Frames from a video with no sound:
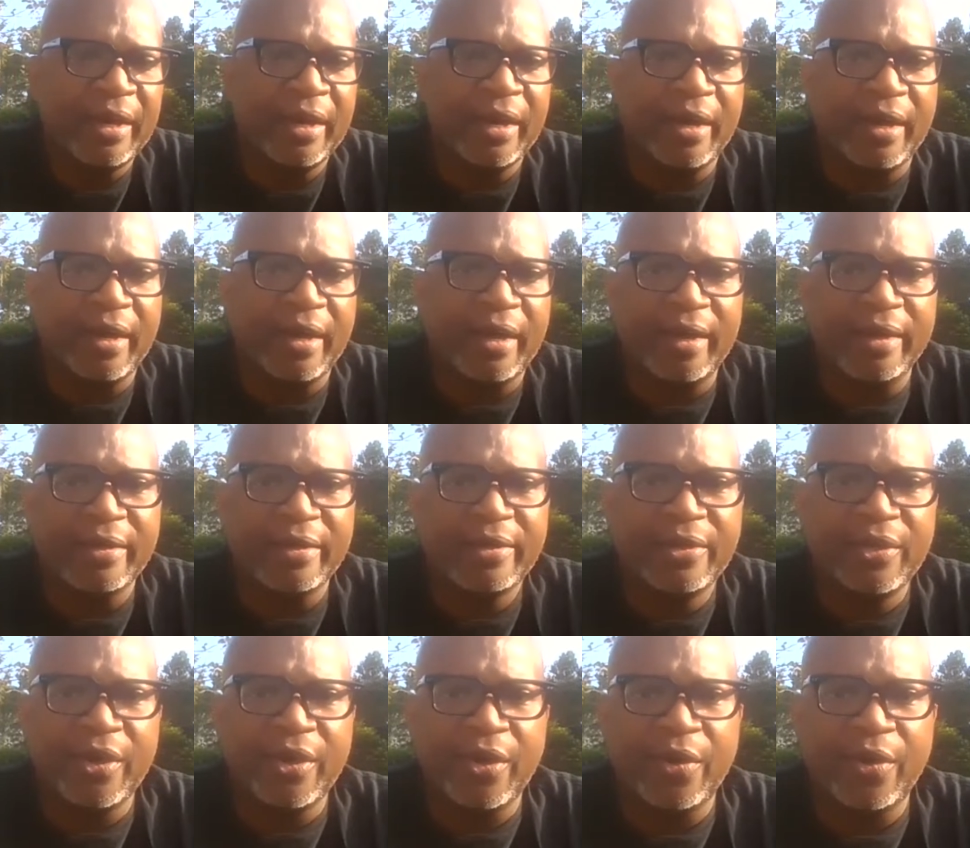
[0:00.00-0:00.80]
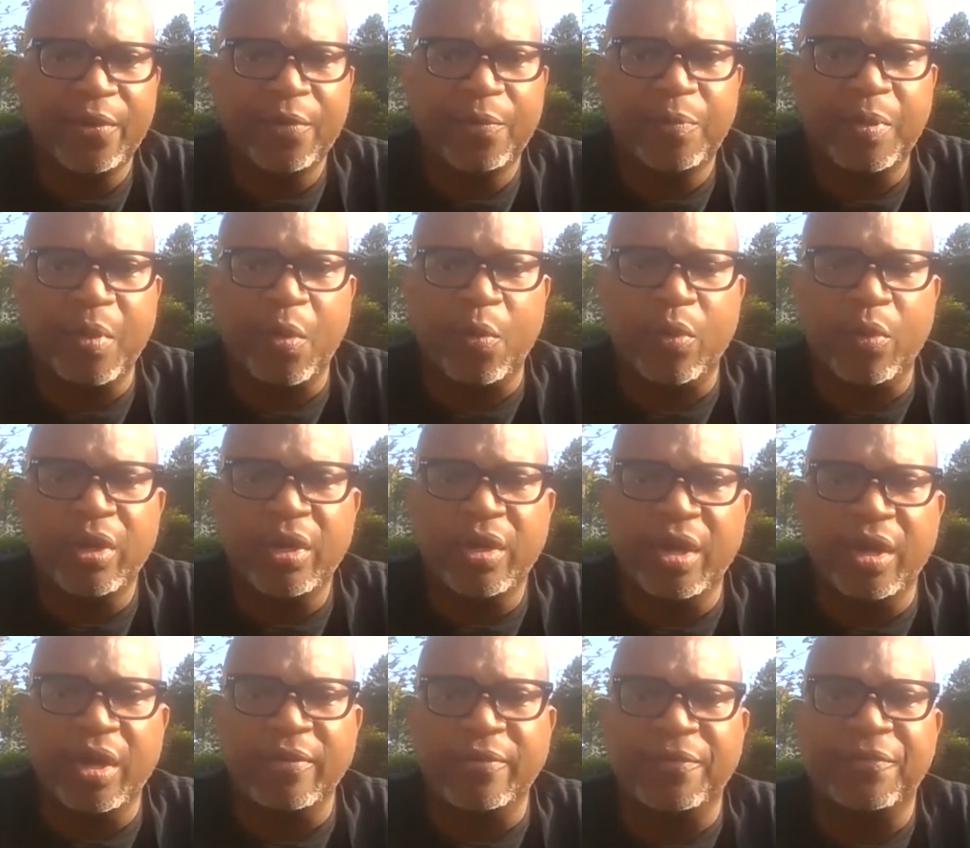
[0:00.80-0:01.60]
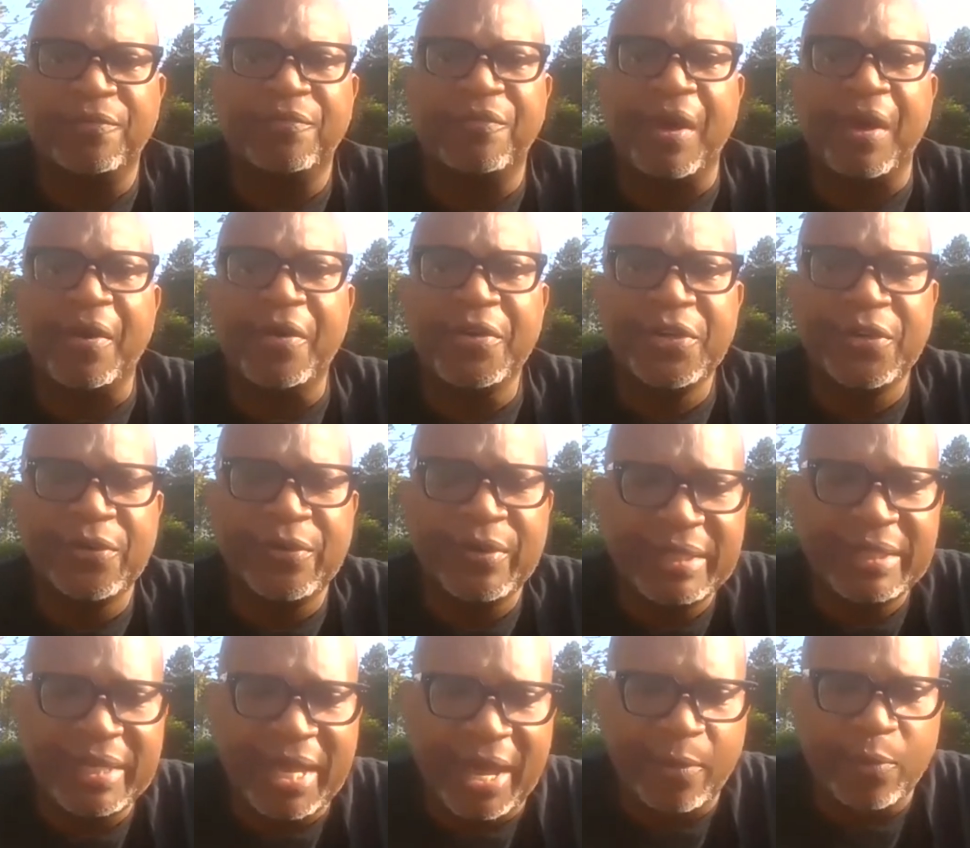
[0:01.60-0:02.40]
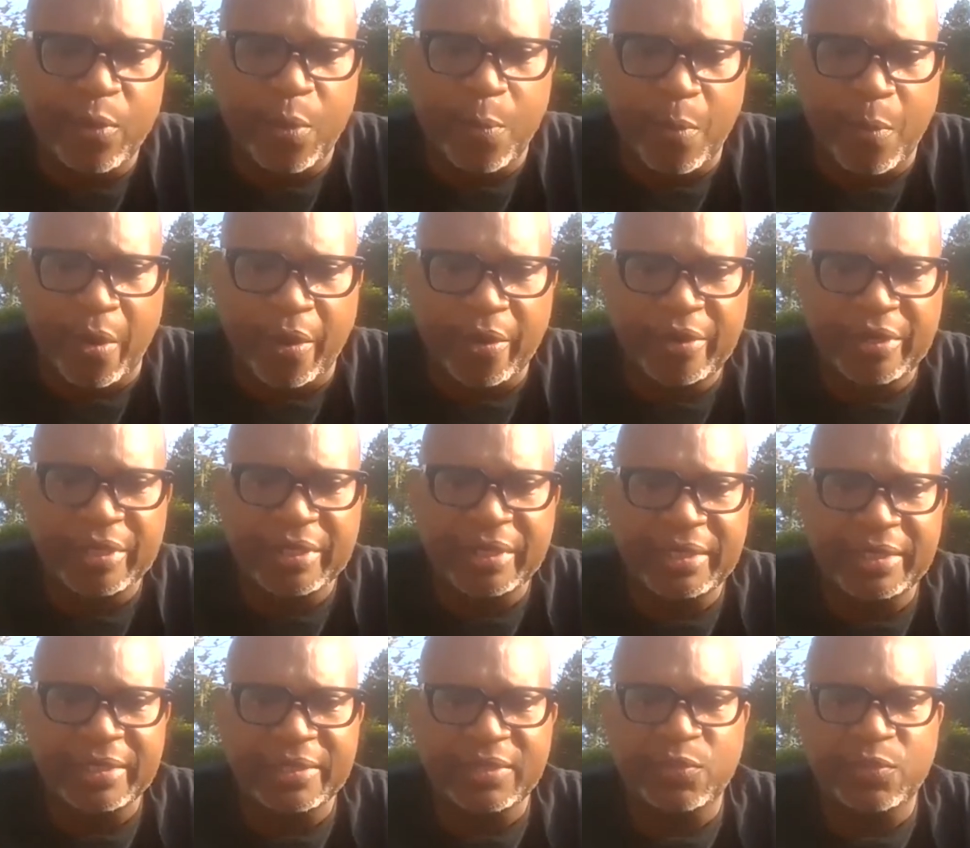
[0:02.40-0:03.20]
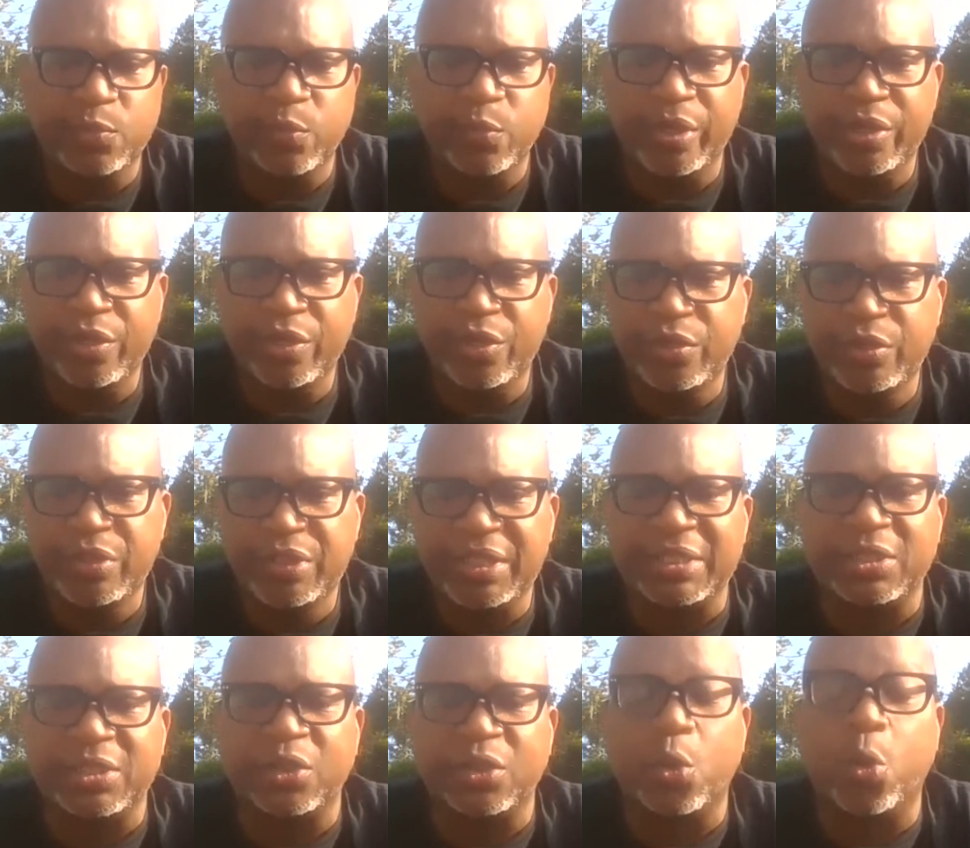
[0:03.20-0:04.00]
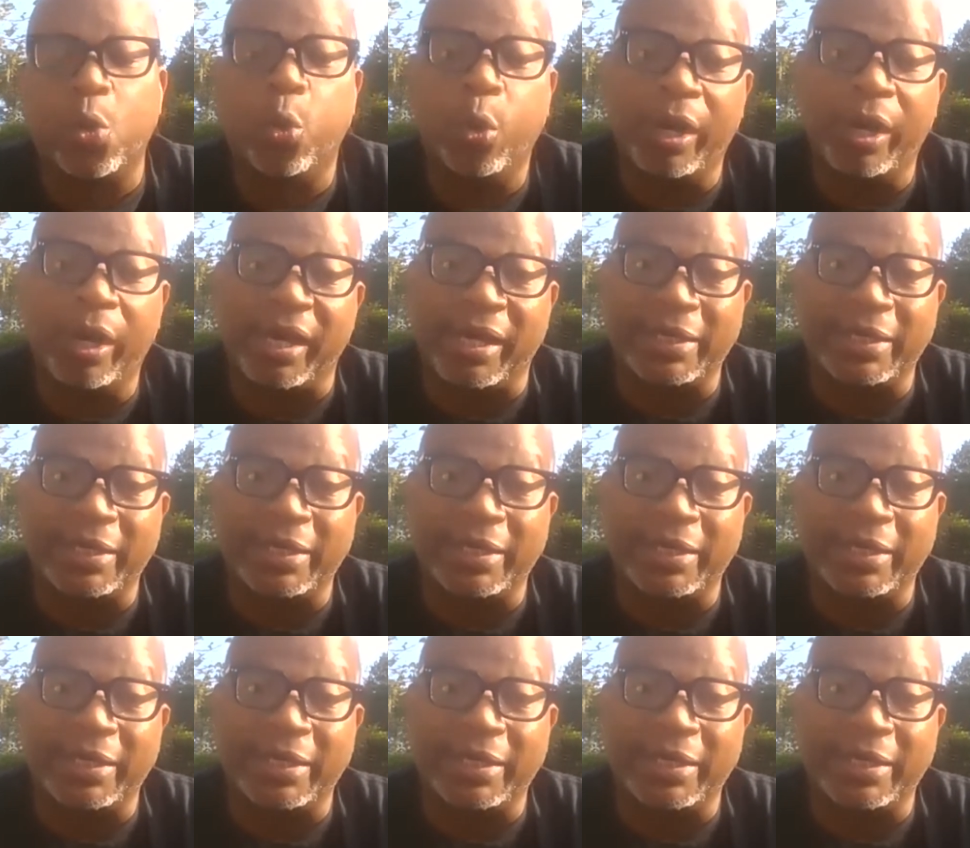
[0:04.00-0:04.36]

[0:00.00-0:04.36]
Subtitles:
but when in failure in network marketing is when you just quit.